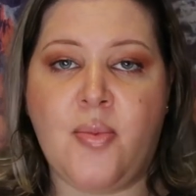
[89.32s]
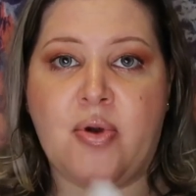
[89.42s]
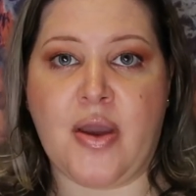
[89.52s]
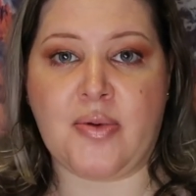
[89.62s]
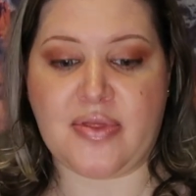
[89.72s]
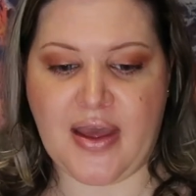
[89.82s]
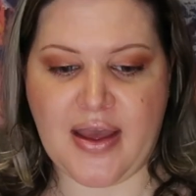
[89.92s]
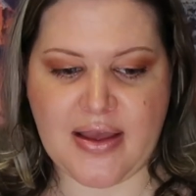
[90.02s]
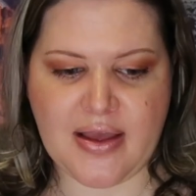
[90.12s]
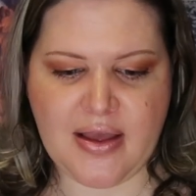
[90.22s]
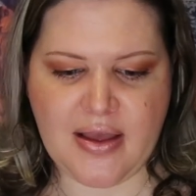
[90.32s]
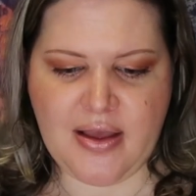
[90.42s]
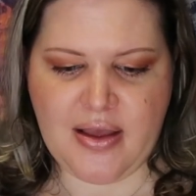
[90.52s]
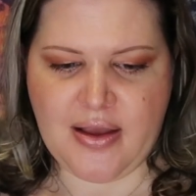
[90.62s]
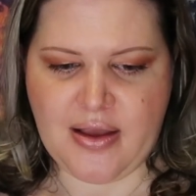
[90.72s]
I'm okay with that.
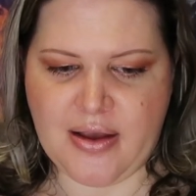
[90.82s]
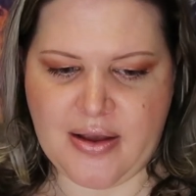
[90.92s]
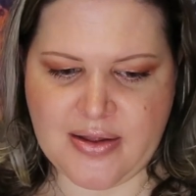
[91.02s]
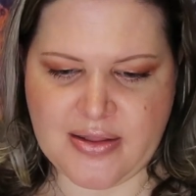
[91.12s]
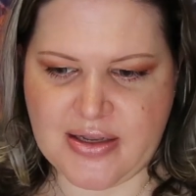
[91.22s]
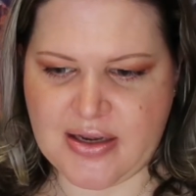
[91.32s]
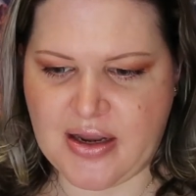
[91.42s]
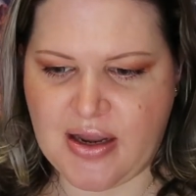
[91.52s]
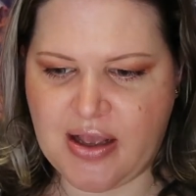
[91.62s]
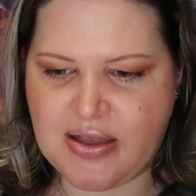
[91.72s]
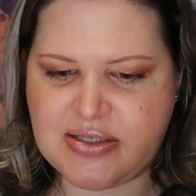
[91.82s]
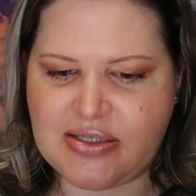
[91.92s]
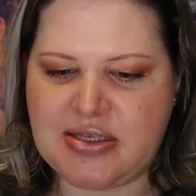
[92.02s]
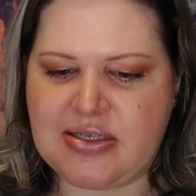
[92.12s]
Then it has